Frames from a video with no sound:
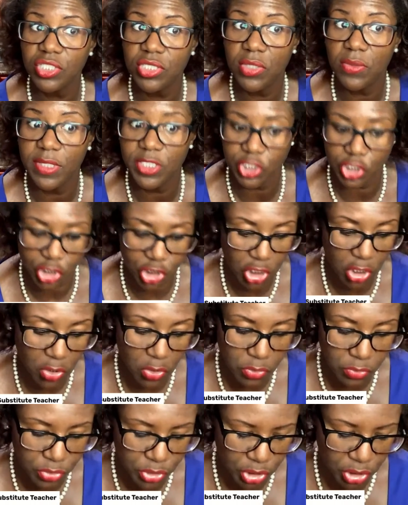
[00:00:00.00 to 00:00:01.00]
So it
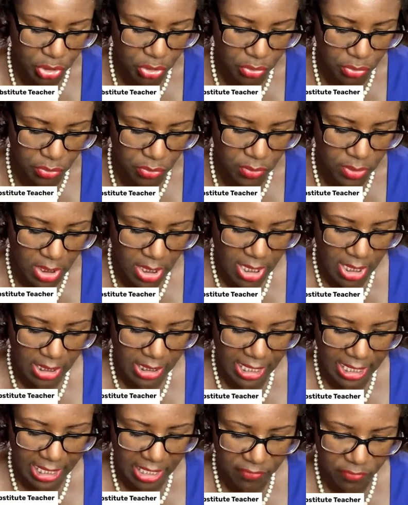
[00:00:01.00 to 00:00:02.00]
shows you
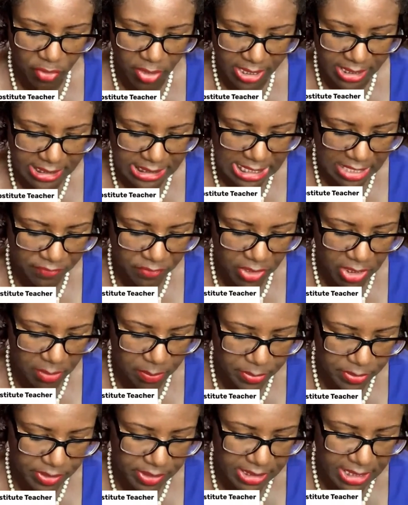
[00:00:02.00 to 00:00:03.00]
like if you're at
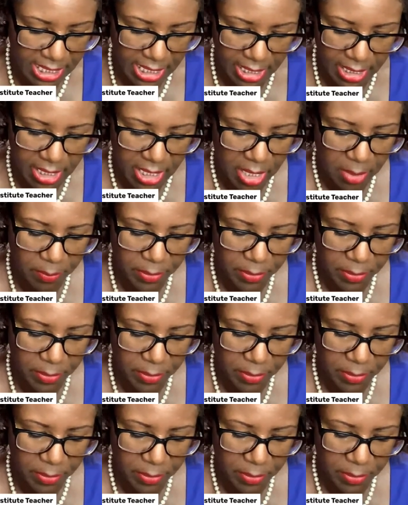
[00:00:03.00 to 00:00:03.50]
70%,